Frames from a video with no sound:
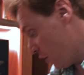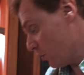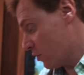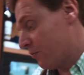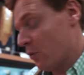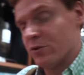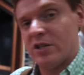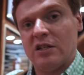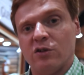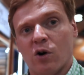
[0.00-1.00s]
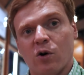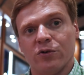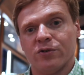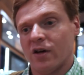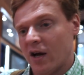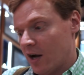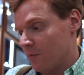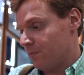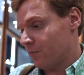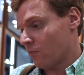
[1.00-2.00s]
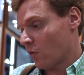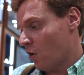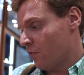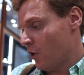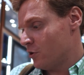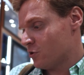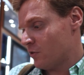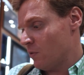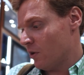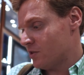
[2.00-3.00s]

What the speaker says: oak, the 14-year-old of those three when I